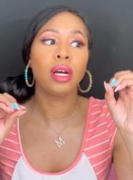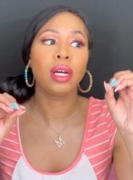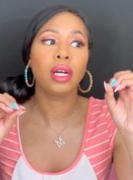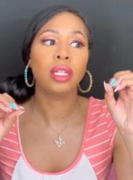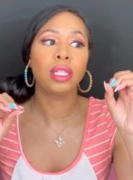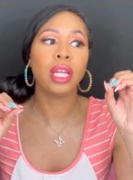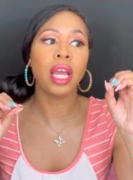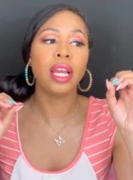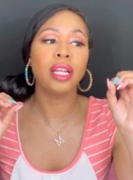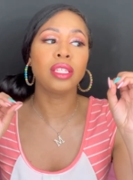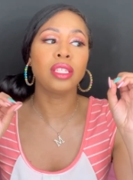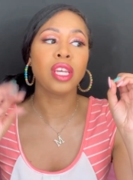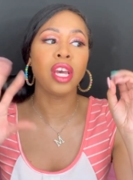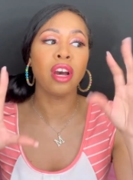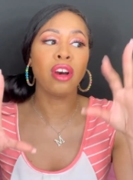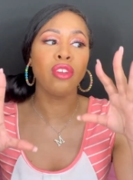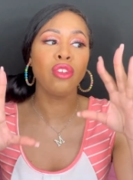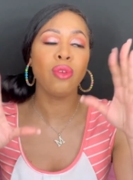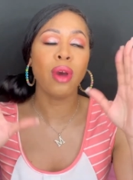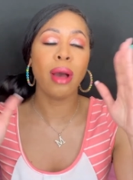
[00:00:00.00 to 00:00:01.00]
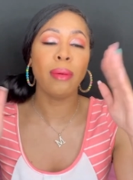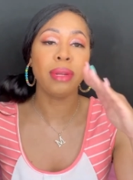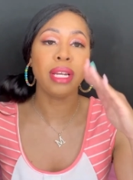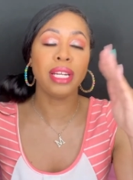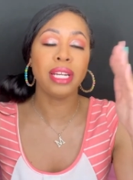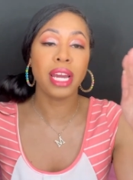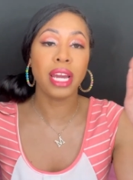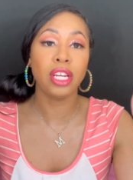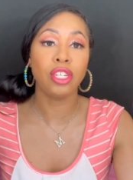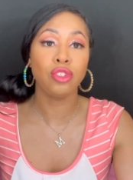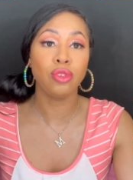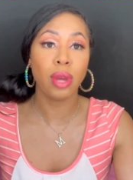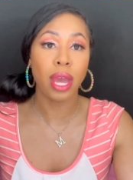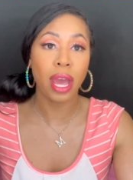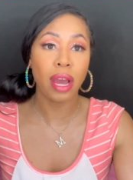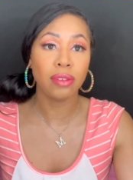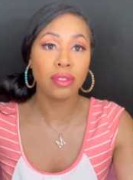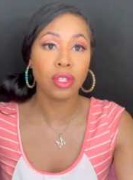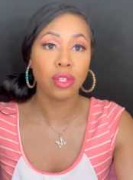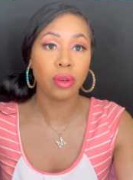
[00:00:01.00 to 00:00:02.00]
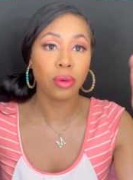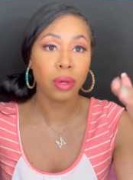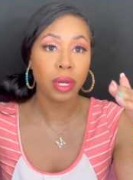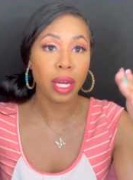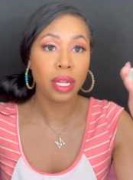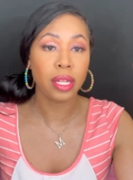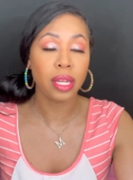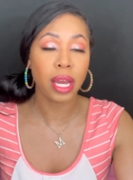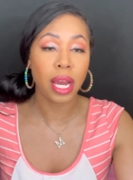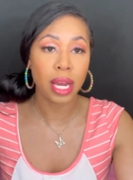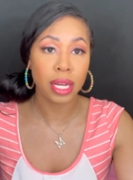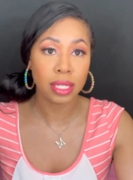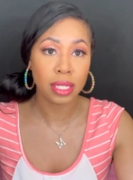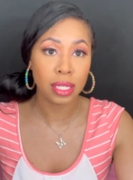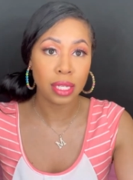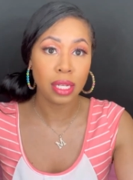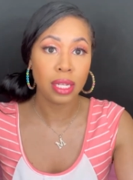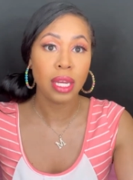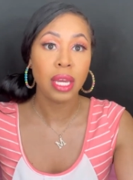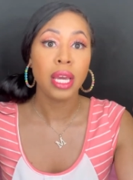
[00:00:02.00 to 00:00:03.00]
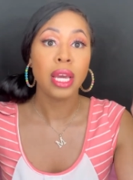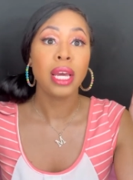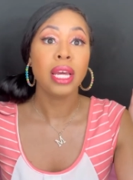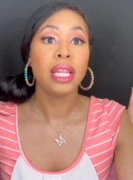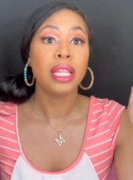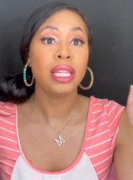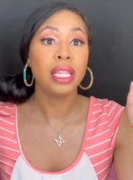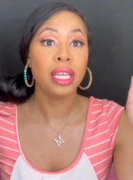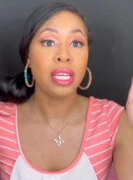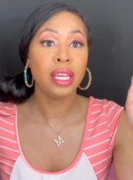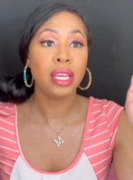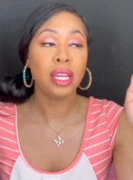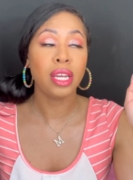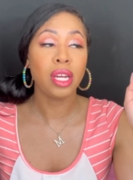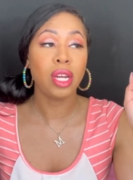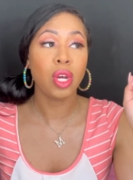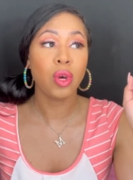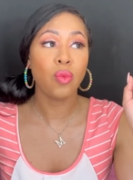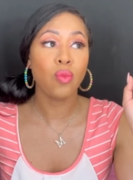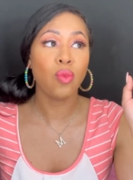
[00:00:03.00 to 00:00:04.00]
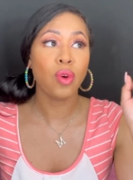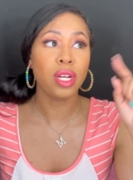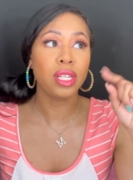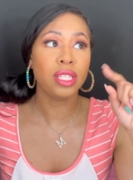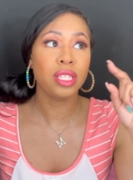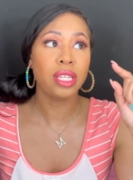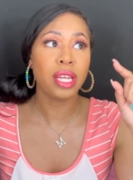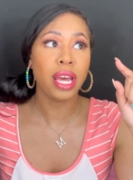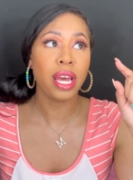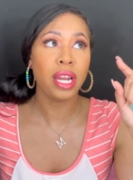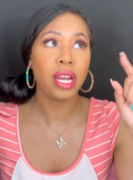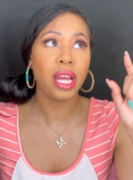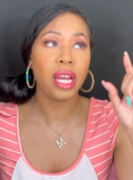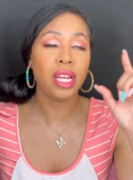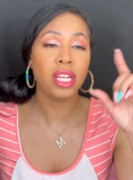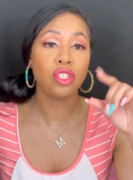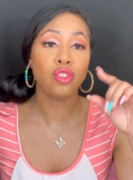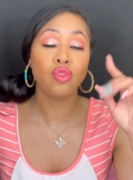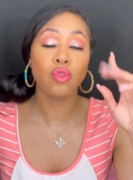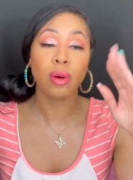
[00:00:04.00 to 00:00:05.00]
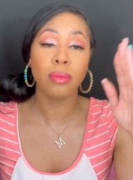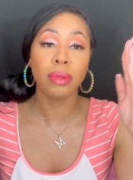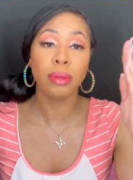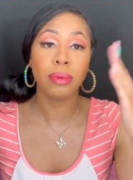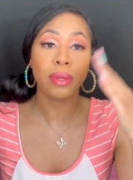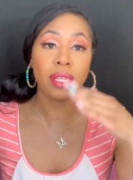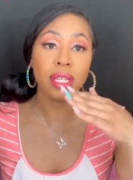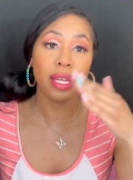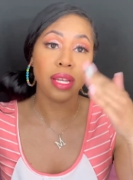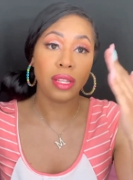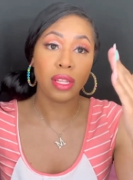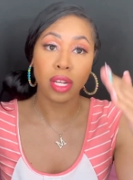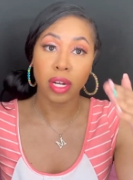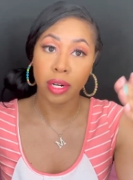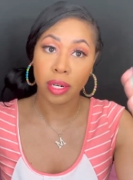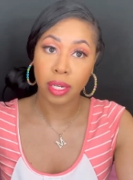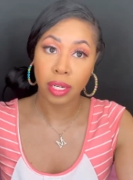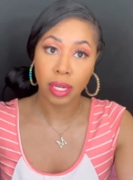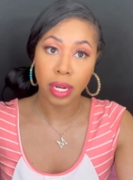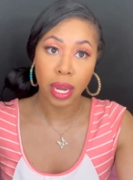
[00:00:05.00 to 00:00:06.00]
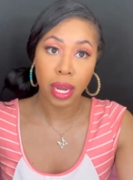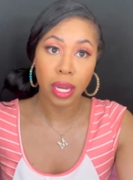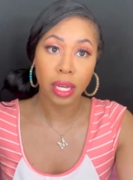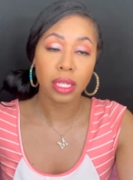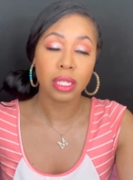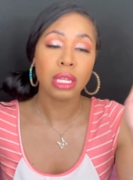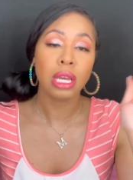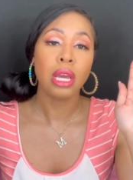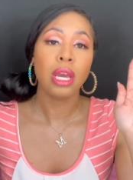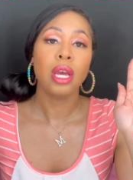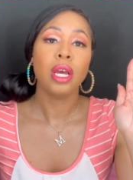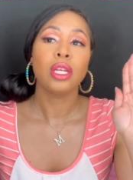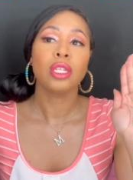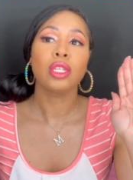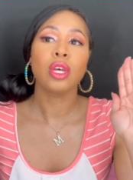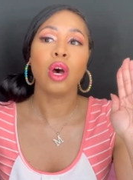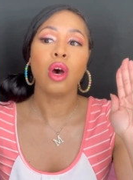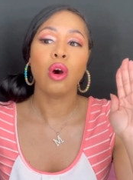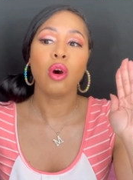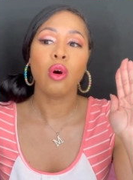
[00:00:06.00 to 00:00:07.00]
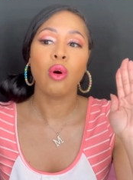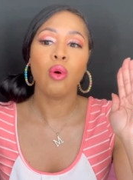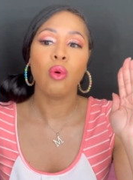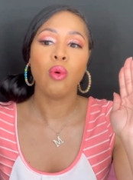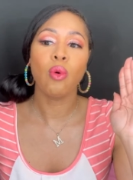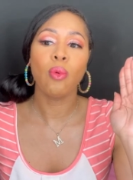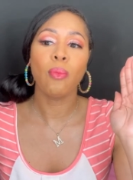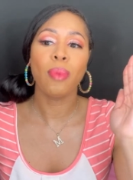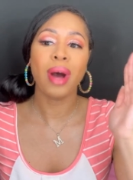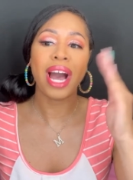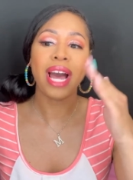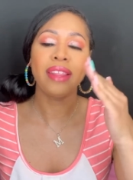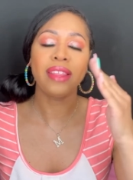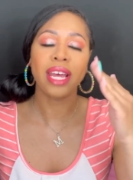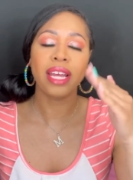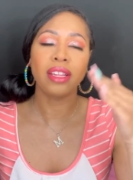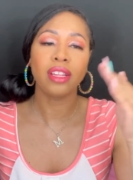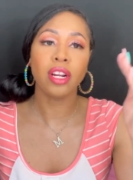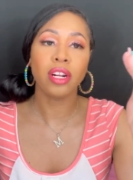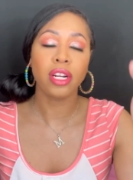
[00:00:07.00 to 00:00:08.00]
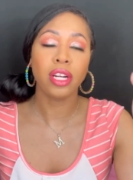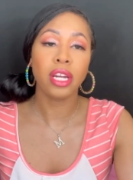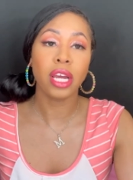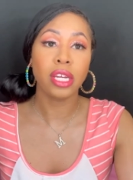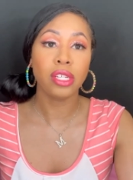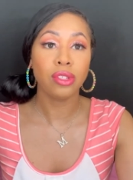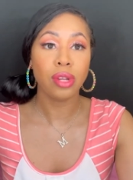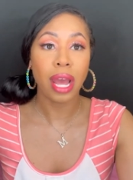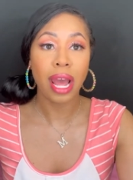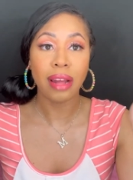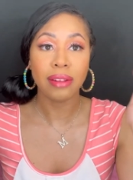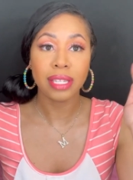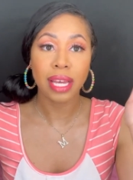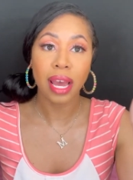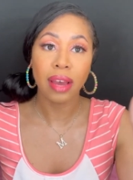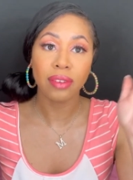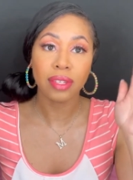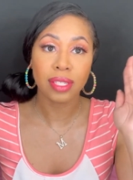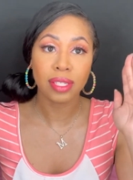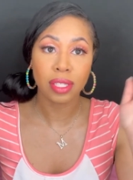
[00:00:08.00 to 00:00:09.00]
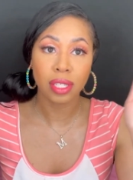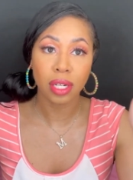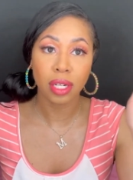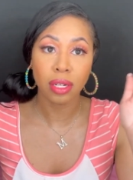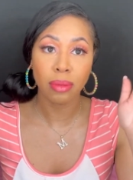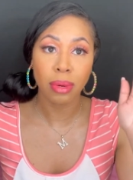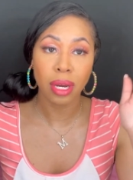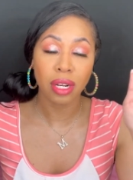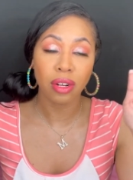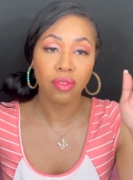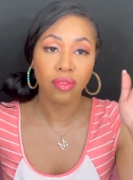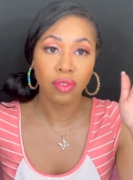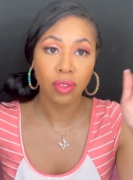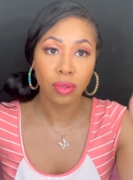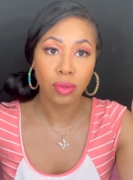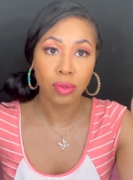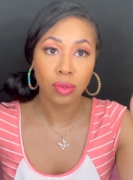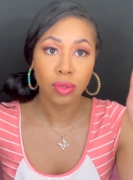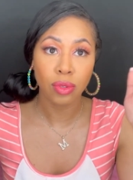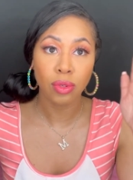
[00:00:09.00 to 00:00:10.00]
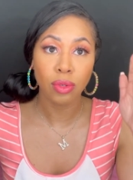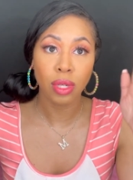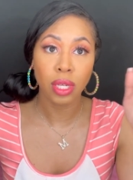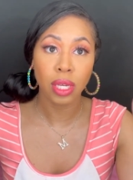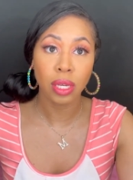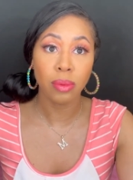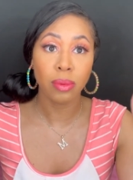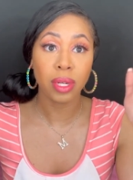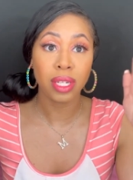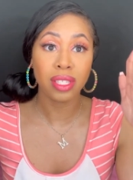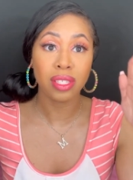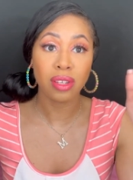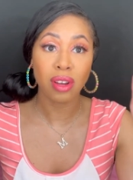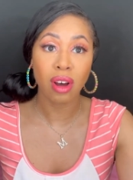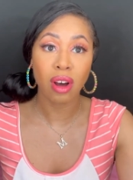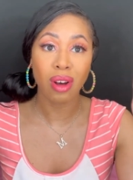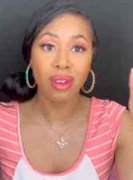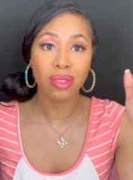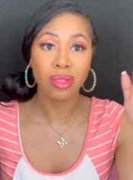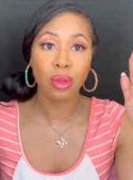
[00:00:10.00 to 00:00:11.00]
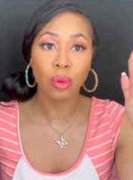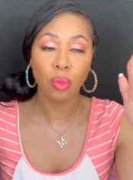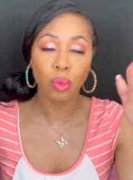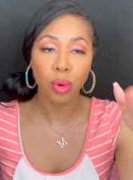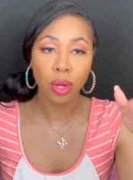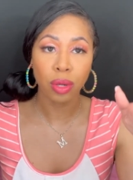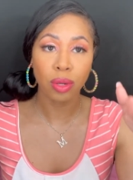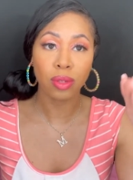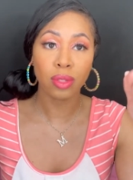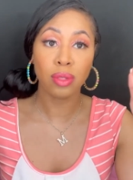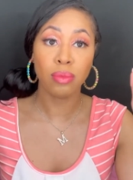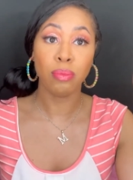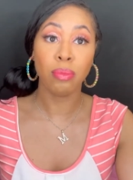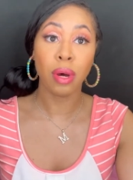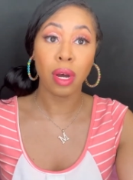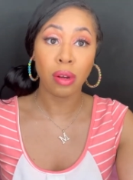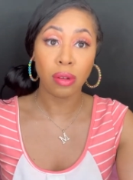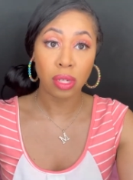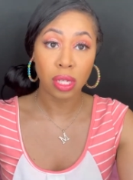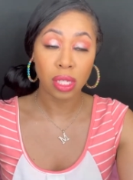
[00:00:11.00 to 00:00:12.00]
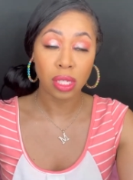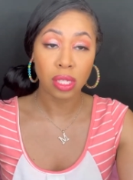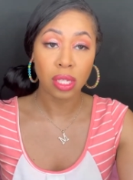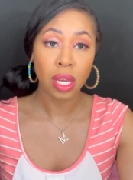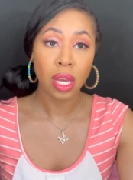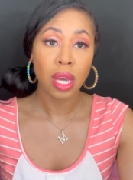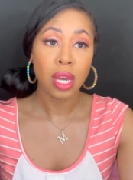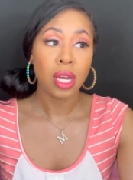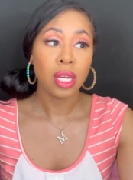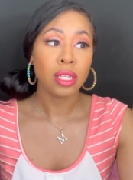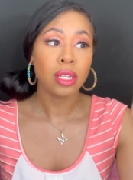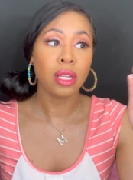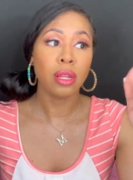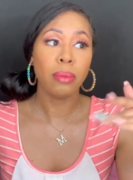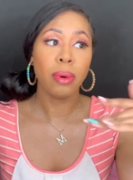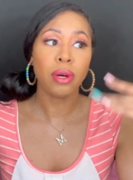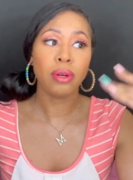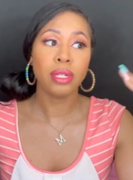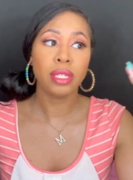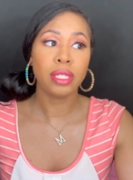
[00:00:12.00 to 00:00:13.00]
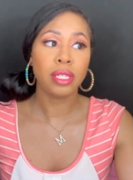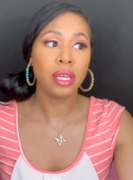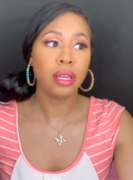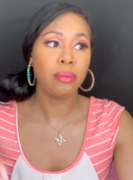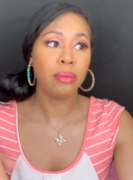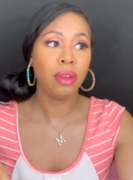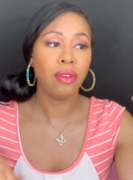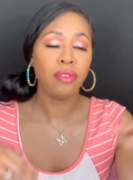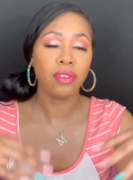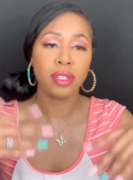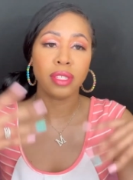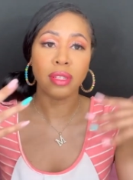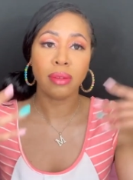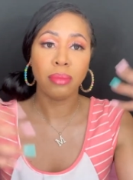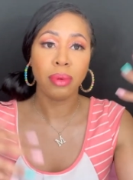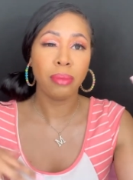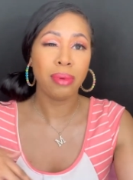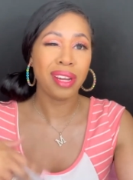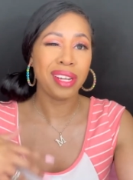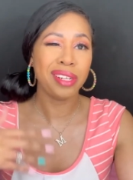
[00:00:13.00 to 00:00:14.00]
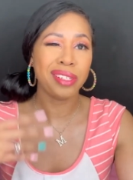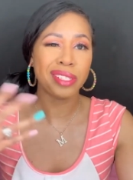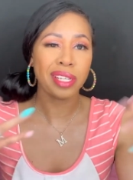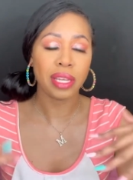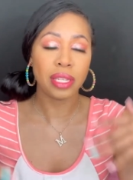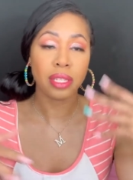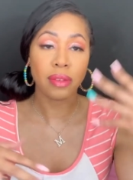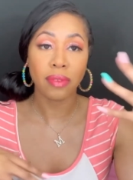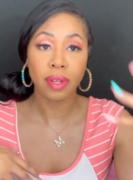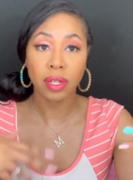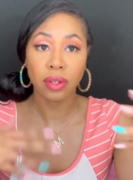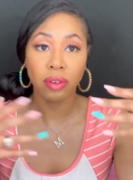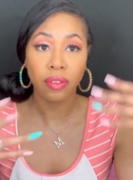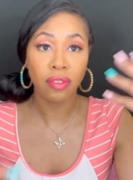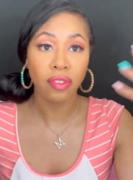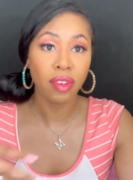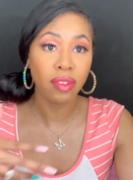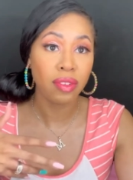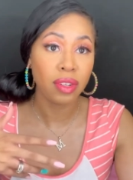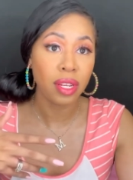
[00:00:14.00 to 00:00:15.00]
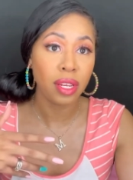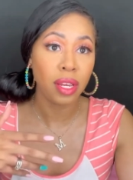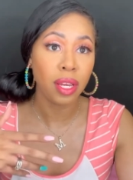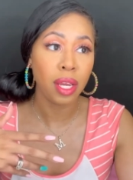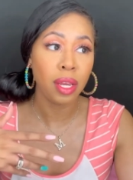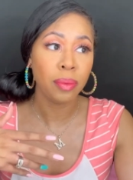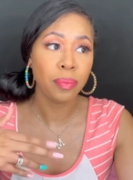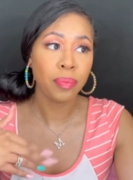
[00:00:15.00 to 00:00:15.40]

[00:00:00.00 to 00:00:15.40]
they tell you how many days you have to create the content. Then once that, and it's normally within 30 days. So by that 30 days, you have to have a certain amount of views to get what is called the Reels bonus. So the bonus can be, for some people out here, it's like 750,